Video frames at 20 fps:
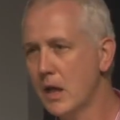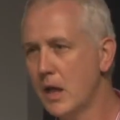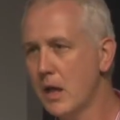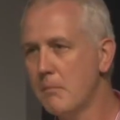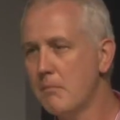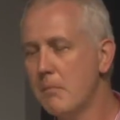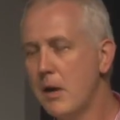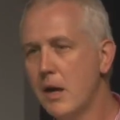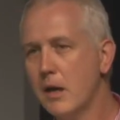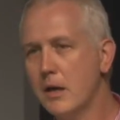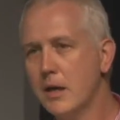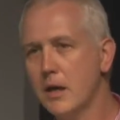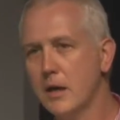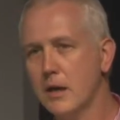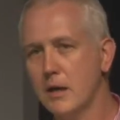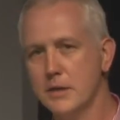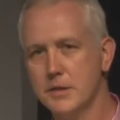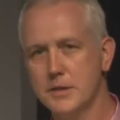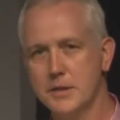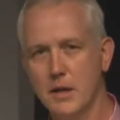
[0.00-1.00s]
market
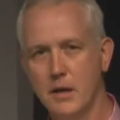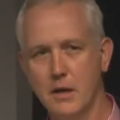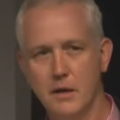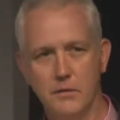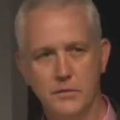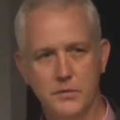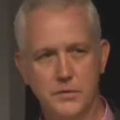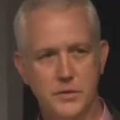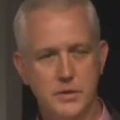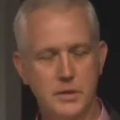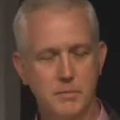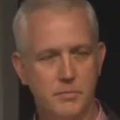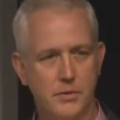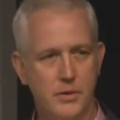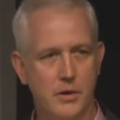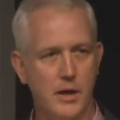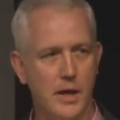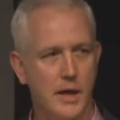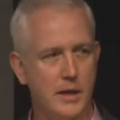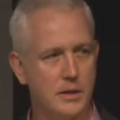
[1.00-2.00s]
ourselves, the
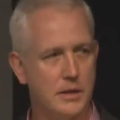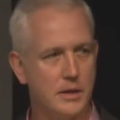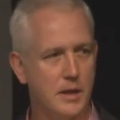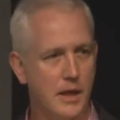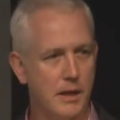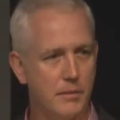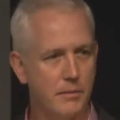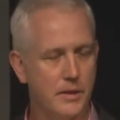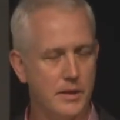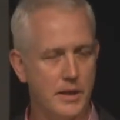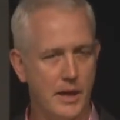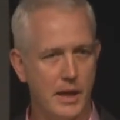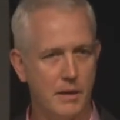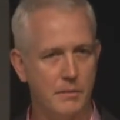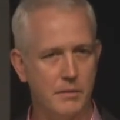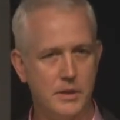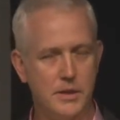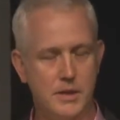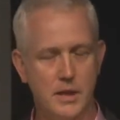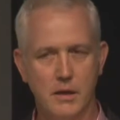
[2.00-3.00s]
products, how
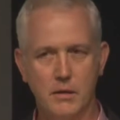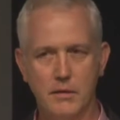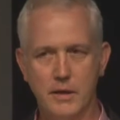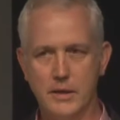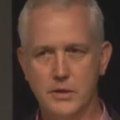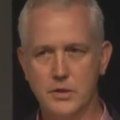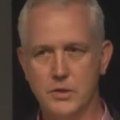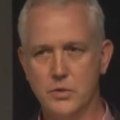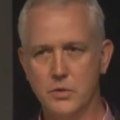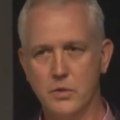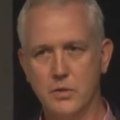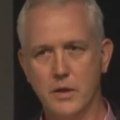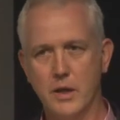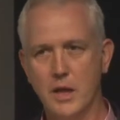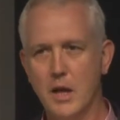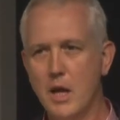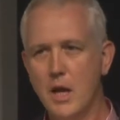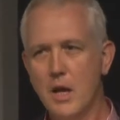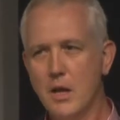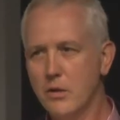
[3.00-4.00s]
we tell that story,
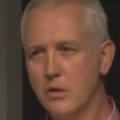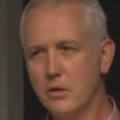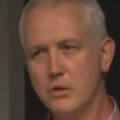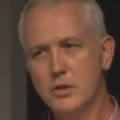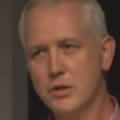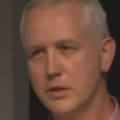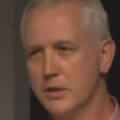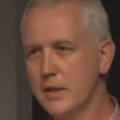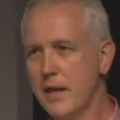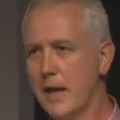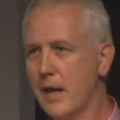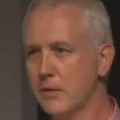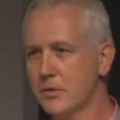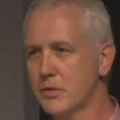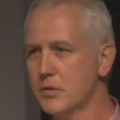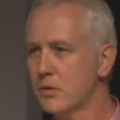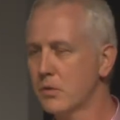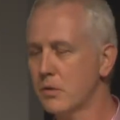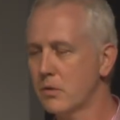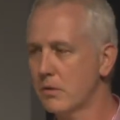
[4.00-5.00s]
not just our
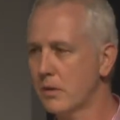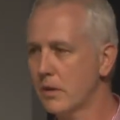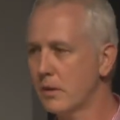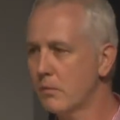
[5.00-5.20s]
story.